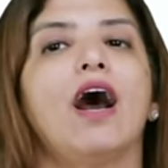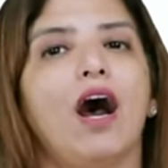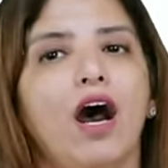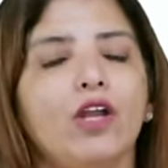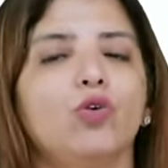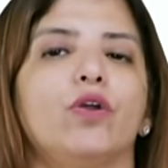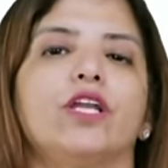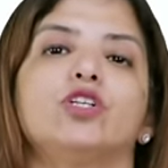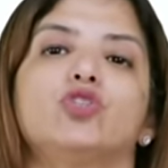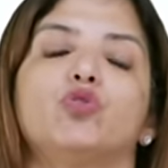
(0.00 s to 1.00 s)
are
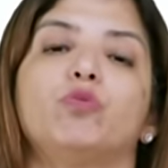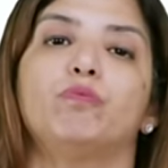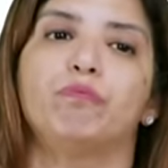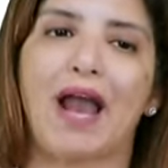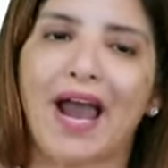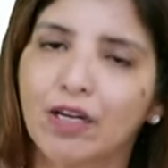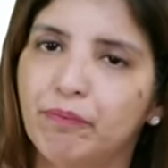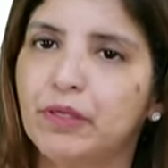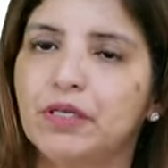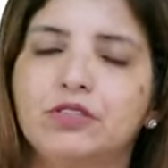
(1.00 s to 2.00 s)
going to,
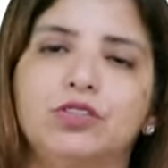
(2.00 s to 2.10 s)
at birth,